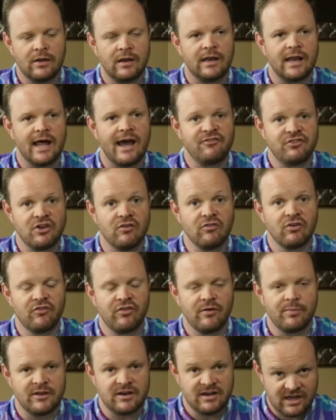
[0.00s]
left over
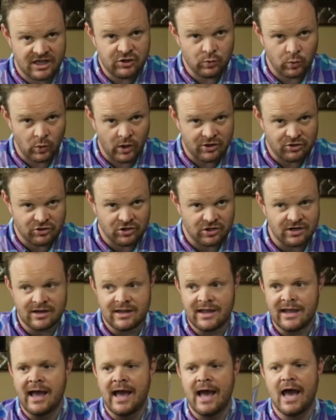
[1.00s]
from the dishwasher,
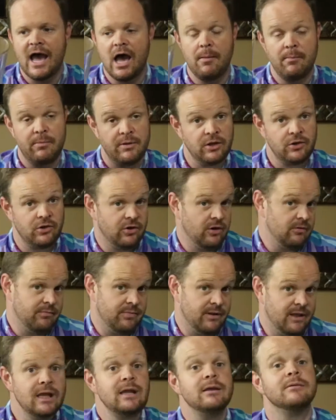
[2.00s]
but it could
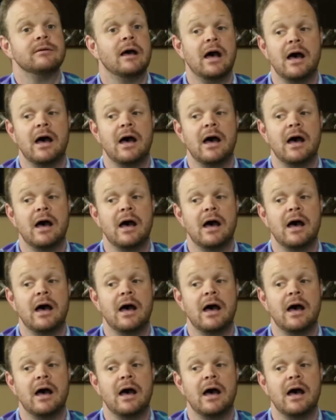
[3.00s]
be